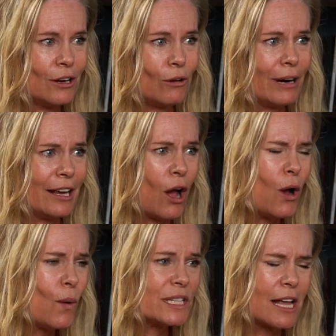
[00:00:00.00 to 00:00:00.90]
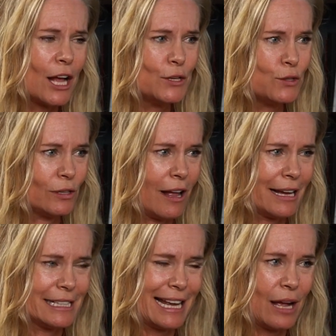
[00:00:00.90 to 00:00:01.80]
Right? Oh, it's
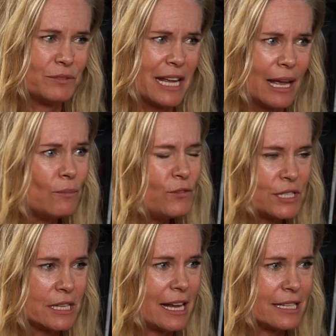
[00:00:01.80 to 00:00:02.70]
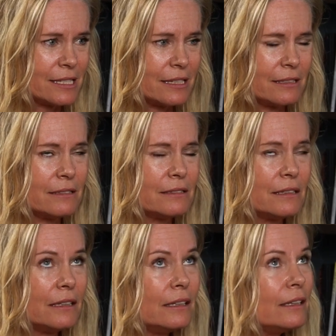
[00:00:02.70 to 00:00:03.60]
underlined. I have to emphasize it.
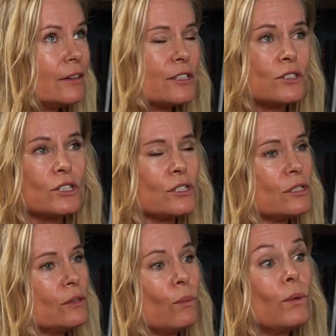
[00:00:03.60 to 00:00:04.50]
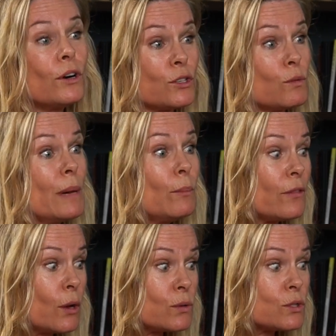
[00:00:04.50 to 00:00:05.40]
Oh, it's just the worst. Remember,
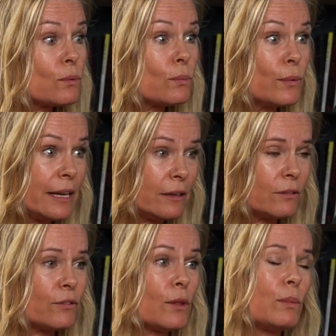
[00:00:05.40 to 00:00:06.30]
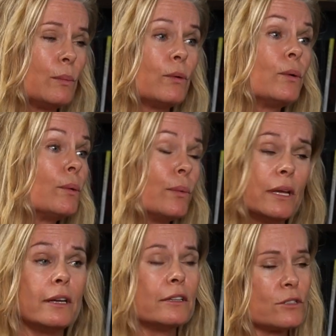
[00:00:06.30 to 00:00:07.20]
those are written for the people who are
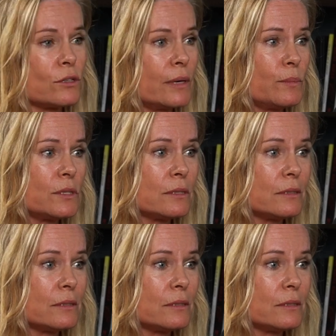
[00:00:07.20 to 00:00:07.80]
reading the script.